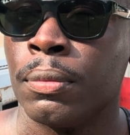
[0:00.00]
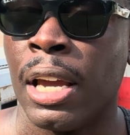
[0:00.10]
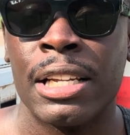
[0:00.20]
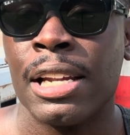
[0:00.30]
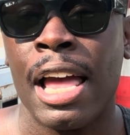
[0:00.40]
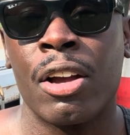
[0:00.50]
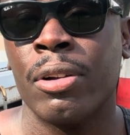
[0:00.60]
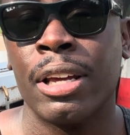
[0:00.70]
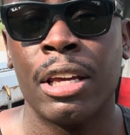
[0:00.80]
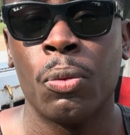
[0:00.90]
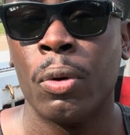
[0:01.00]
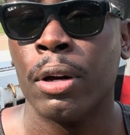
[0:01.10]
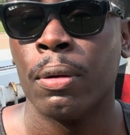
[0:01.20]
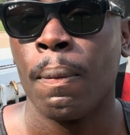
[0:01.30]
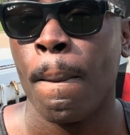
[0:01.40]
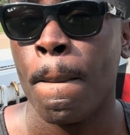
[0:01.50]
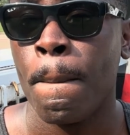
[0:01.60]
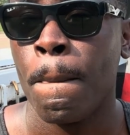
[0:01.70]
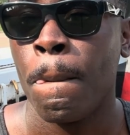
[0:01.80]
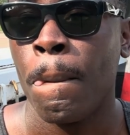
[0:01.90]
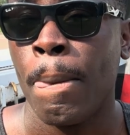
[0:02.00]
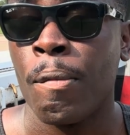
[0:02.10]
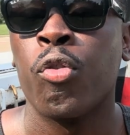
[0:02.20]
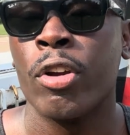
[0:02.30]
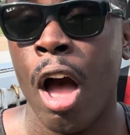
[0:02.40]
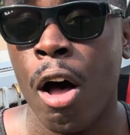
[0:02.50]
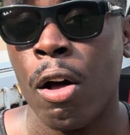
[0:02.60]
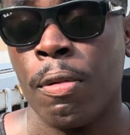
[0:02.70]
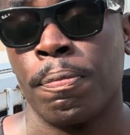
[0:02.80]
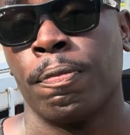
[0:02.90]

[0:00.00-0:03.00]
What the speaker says: And it's not going to end well for y'all.